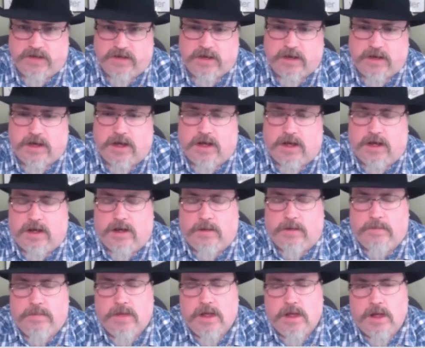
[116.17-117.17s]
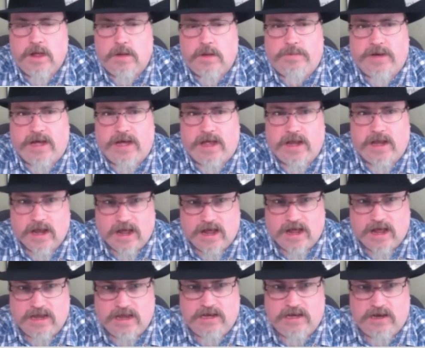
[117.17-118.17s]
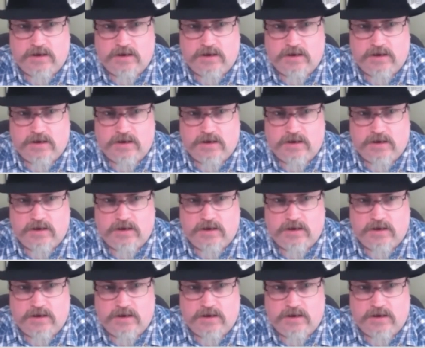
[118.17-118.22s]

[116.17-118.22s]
Um, but you know,